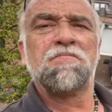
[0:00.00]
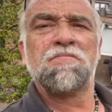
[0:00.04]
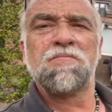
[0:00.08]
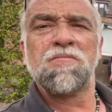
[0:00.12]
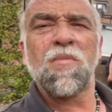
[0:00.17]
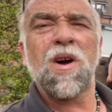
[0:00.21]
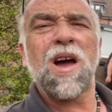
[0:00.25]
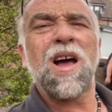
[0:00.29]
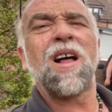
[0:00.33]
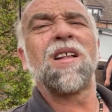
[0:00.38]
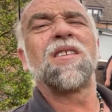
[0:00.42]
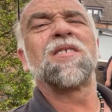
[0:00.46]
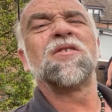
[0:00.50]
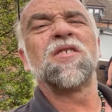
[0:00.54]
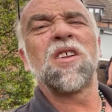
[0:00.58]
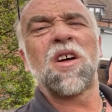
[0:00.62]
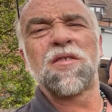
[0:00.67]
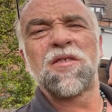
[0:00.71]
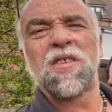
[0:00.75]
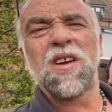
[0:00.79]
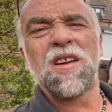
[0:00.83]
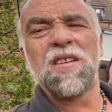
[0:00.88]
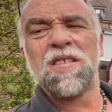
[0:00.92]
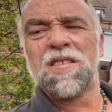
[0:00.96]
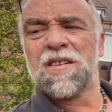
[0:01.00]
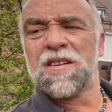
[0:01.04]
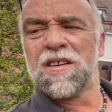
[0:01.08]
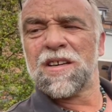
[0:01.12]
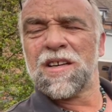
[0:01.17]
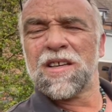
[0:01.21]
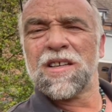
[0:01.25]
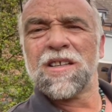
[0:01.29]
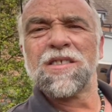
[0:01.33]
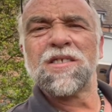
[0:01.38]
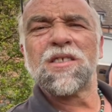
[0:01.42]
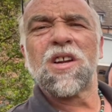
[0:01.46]
Well, not done.
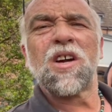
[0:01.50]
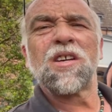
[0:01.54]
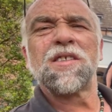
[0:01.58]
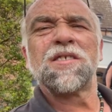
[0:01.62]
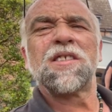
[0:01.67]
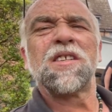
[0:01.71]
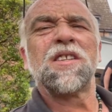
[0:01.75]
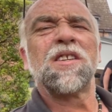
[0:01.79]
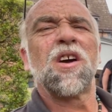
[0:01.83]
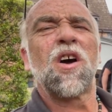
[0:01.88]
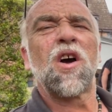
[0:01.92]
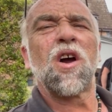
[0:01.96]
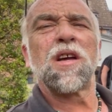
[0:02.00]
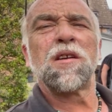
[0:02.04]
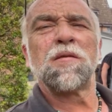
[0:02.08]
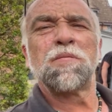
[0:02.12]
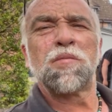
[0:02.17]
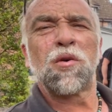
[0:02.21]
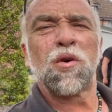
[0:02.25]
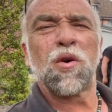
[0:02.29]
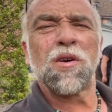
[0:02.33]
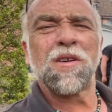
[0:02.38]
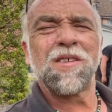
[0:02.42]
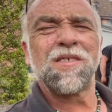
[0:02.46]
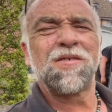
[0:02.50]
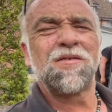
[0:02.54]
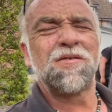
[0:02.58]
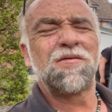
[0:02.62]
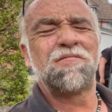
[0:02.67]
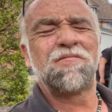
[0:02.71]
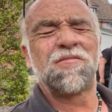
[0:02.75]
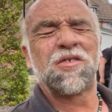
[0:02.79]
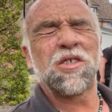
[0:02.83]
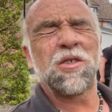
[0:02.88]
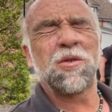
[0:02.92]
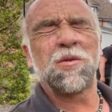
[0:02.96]

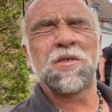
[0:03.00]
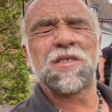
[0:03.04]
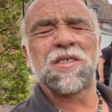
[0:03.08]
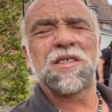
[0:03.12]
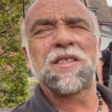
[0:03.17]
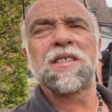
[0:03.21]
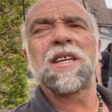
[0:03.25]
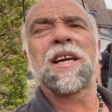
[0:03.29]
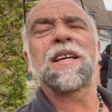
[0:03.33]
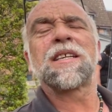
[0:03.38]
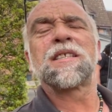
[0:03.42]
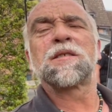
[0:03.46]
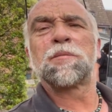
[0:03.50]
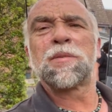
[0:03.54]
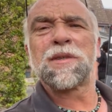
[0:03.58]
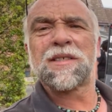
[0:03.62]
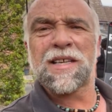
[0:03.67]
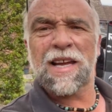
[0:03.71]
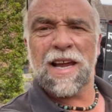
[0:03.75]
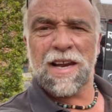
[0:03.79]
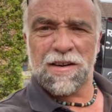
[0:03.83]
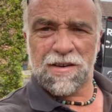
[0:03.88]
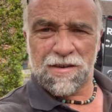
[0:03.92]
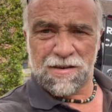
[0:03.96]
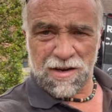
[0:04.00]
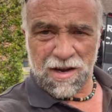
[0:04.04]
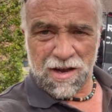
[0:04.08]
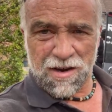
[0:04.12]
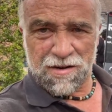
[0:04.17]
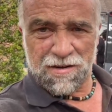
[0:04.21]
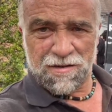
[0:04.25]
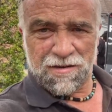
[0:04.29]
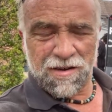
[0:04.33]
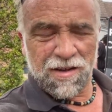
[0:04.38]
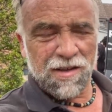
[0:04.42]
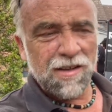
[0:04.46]
99.26%
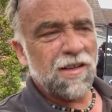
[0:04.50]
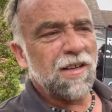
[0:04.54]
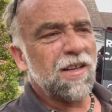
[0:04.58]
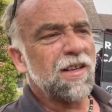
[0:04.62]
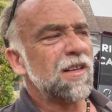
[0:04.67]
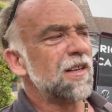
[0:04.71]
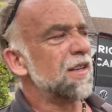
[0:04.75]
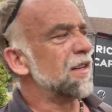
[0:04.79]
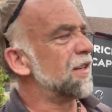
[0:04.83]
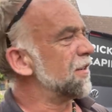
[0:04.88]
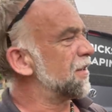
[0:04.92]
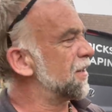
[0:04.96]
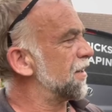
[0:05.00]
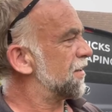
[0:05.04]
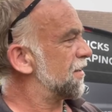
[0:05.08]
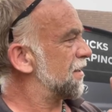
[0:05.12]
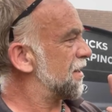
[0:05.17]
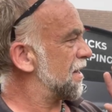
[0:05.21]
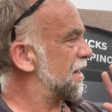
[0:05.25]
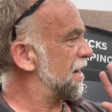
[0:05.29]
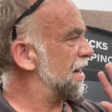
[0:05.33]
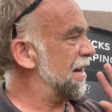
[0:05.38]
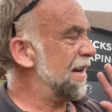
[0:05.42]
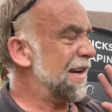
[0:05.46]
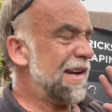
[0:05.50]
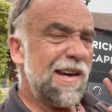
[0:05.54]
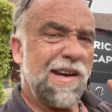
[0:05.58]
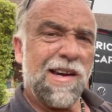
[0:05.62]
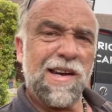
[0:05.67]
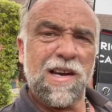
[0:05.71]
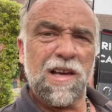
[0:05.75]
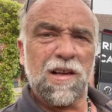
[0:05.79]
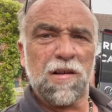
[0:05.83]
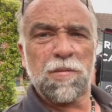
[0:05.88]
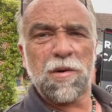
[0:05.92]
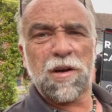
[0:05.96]
done. Just a
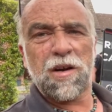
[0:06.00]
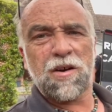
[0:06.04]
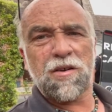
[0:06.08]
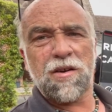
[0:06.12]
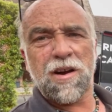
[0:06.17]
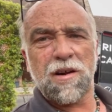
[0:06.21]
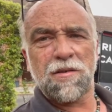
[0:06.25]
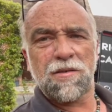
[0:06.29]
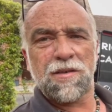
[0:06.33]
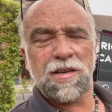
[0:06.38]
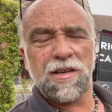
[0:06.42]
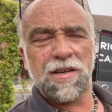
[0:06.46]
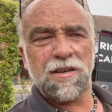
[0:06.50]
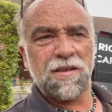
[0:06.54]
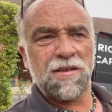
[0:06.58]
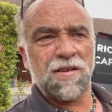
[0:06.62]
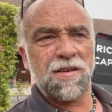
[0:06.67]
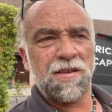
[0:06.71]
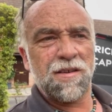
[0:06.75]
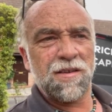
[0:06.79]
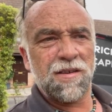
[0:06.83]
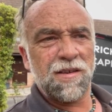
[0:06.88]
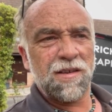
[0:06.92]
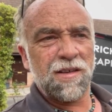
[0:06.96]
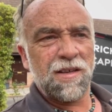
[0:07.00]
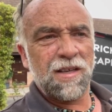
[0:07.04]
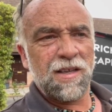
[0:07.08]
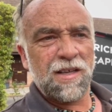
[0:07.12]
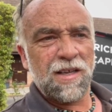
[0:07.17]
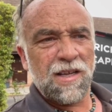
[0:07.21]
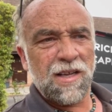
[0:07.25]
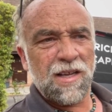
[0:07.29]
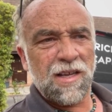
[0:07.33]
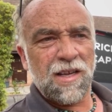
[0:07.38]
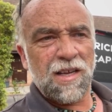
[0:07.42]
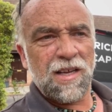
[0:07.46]
little bit of grouting.
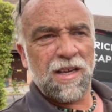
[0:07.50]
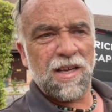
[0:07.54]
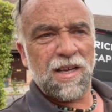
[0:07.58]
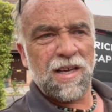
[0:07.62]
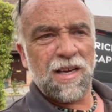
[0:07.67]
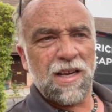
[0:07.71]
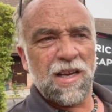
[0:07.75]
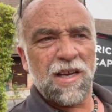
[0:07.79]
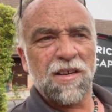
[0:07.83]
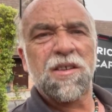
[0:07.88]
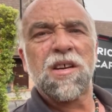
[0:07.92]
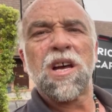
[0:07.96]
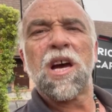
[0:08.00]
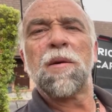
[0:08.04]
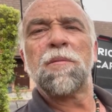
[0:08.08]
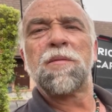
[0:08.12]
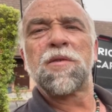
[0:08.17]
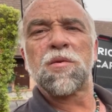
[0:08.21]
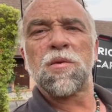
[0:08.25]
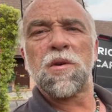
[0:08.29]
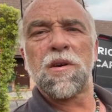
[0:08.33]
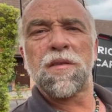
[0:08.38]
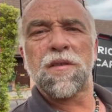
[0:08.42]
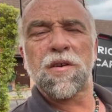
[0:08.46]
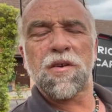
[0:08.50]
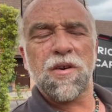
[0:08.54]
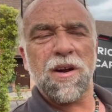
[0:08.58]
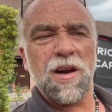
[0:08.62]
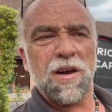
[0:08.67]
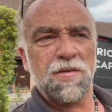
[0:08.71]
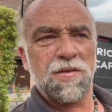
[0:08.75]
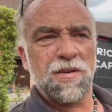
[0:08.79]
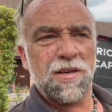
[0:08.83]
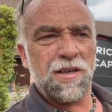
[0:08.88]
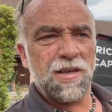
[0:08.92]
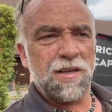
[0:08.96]
A tub's worth of
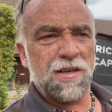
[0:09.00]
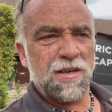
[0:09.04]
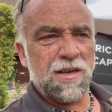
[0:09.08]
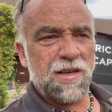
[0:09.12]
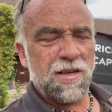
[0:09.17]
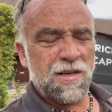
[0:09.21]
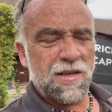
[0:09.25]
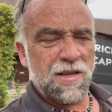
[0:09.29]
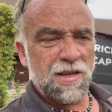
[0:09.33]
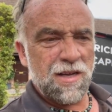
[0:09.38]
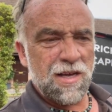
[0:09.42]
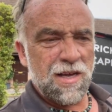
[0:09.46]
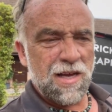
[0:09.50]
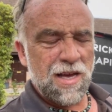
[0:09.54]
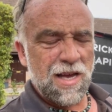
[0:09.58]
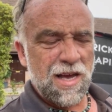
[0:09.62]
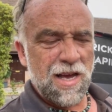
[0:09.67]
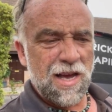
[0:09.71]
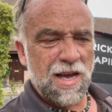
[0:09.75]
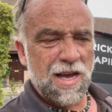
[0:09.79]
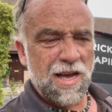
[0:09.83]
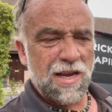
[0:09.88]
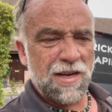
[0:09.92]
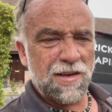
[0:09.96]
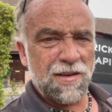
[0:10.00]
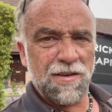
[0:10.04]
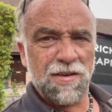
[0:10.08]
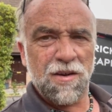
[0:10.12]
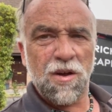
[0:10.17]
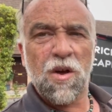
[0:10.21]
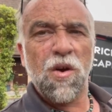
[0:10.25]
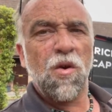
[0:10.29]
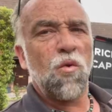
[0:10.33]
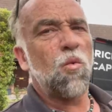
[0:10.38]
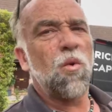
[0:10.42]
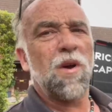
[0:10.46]
grouting. And
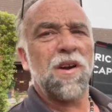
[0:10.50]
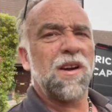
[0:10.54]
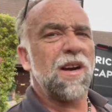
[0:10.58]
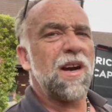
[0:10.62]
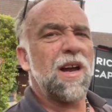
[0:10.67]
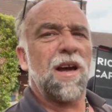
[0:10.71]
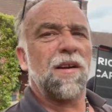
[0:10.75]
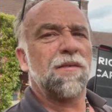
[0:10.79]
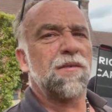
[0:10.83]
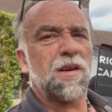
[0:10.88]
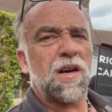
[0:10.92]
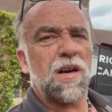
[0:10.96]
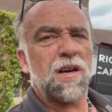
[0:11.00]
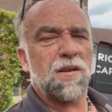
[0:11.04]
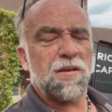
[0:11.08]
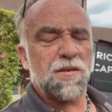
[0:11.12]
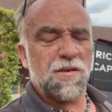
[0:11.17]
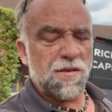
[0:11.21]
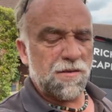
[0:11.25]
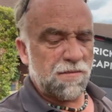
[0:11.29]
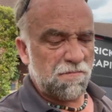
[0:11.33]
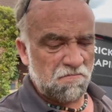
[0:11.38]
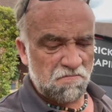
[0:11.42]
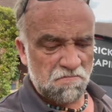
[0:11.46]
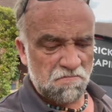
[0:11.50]
1.5 tiles.